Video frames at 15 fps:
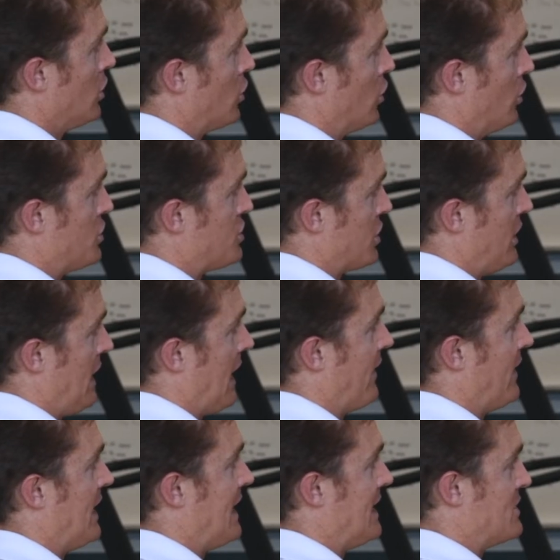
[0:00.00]
and breadth of
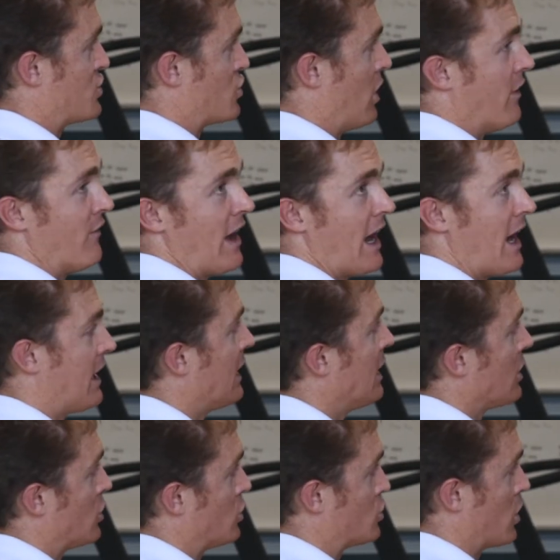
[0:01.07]
knowledge and
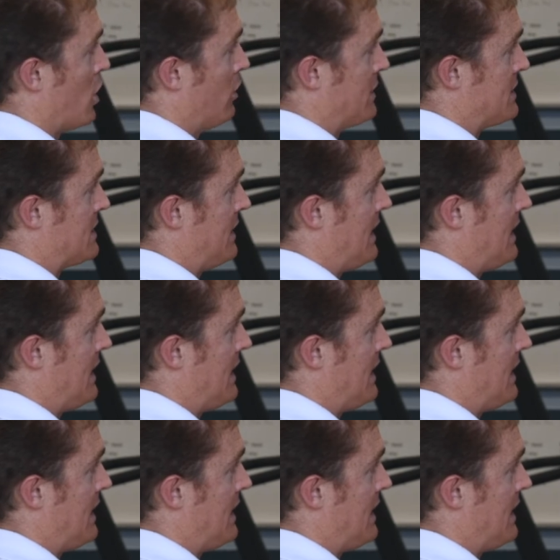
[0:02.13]
hundreds of practical